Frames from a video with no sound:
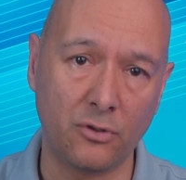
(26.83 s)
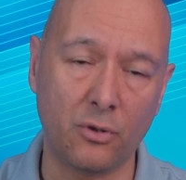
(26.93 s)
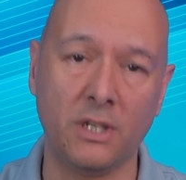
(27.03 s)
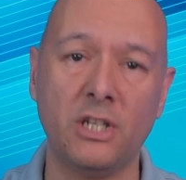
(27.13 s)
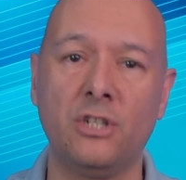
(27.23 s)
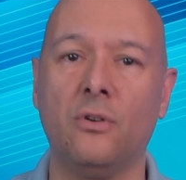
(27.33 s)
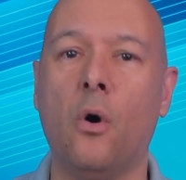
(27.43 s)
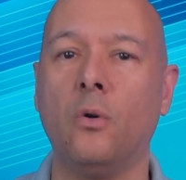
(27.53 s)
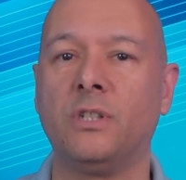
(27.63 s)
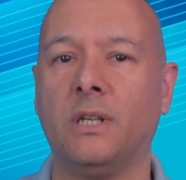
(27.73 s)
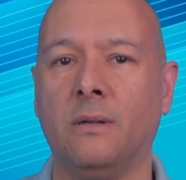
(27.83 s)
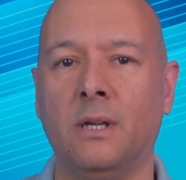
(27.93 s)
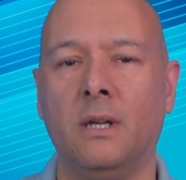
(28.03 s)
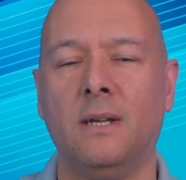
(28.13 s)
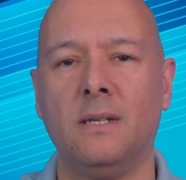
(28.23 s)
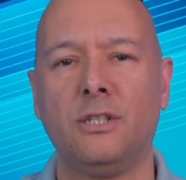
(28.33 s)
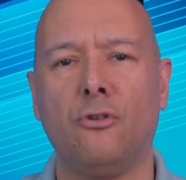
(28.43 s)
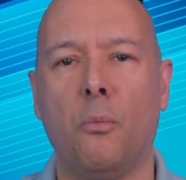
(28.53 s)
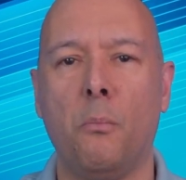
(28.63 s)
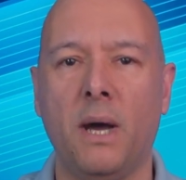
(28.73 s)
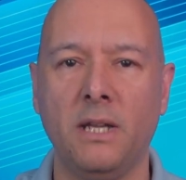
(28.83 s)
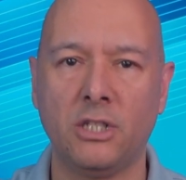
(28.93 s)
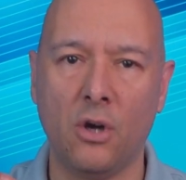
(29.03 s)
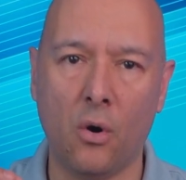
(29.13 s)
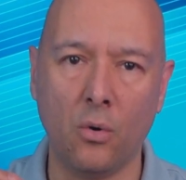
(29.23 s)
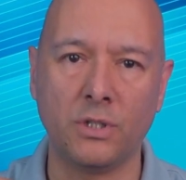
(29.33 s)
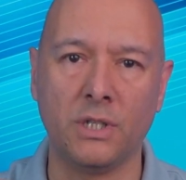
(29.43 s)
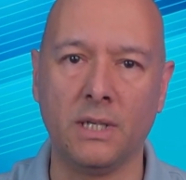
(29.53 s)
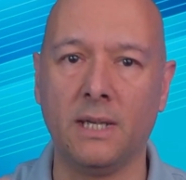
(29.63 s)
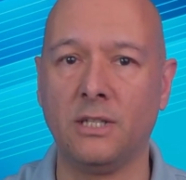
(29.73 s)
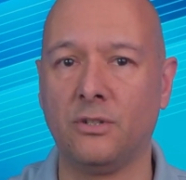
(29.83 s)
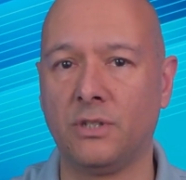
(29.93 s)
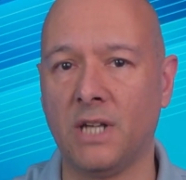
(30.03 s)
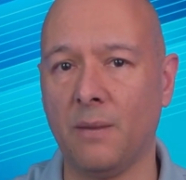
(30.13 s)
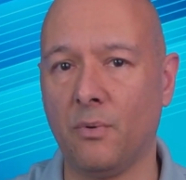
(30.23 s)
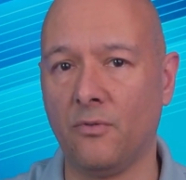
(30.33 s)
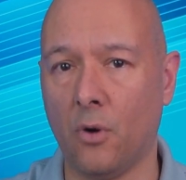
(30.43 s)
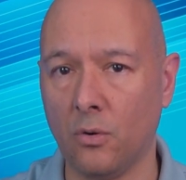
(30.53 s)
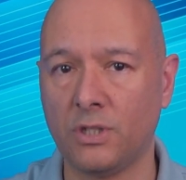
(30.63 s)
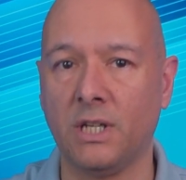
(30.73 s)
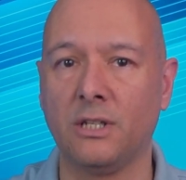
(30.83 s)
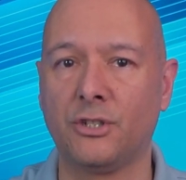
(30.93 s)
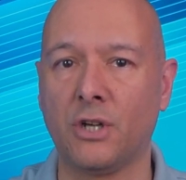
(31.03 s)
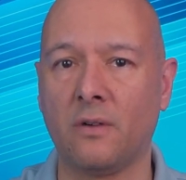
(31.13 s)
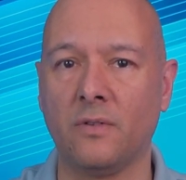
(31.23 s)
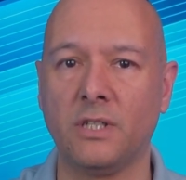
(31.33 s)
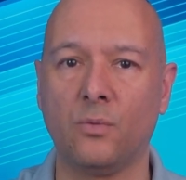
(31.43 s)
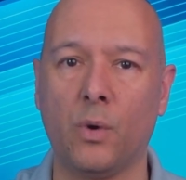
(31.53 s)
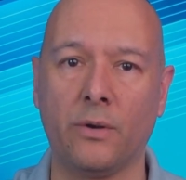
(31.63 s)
from traditional hosting. So managed hosting is a type of hosting service